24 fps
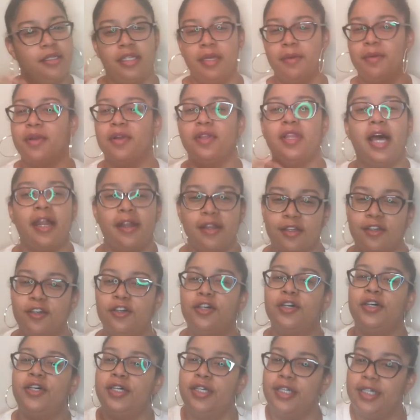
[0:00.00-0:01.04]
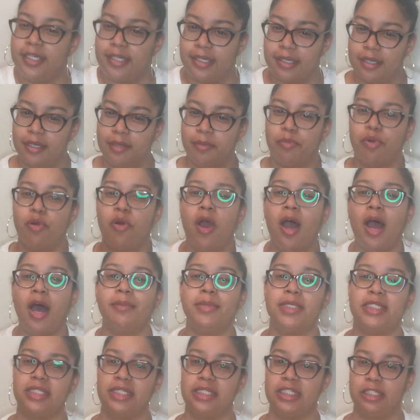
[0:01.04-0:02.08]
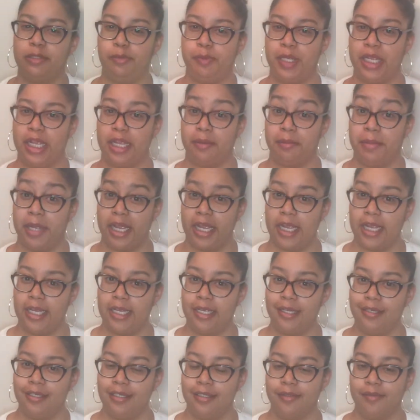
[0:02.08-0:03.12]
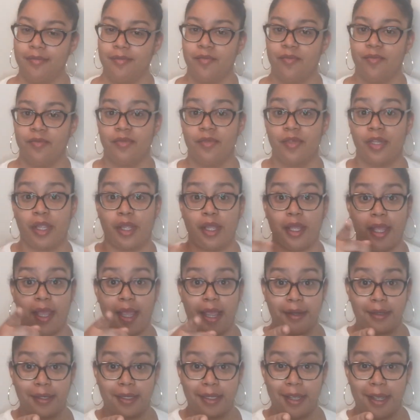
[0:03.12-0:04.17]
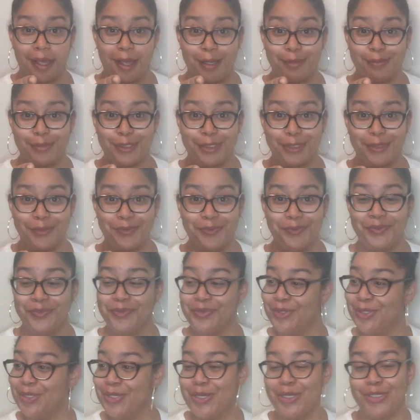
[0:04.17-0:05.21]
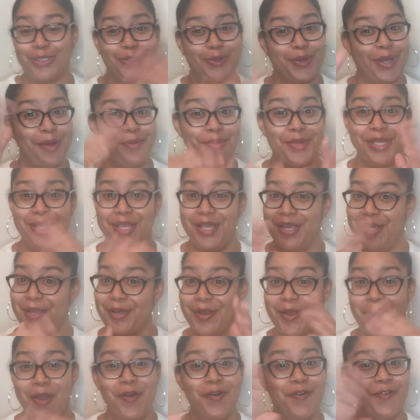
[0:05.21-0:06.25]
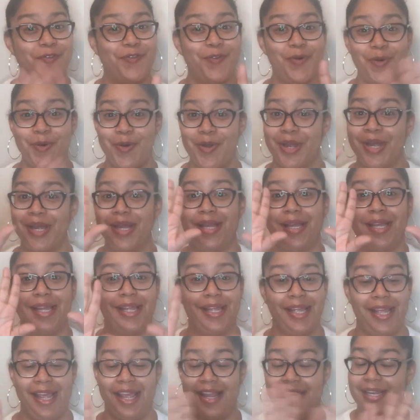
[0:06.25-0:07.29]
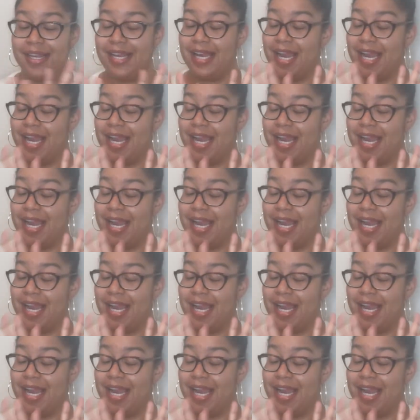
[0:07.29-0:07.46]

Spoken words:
There were a lot of good promises being made and kept. So I'm here for it